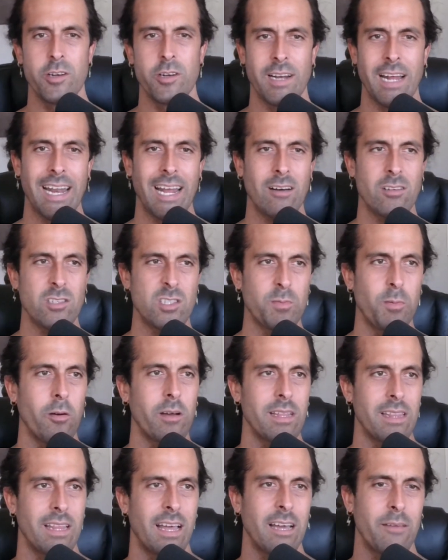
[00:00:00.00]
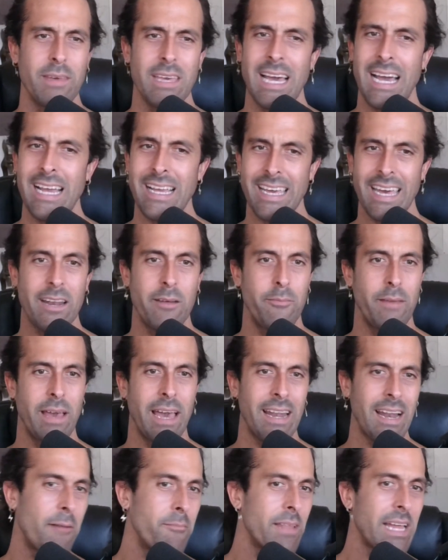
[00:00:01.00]
you're not outspoken like me. I get it,
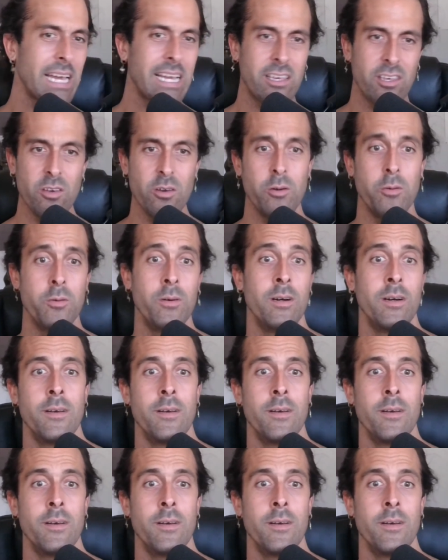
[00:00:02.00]
man. I'm like you.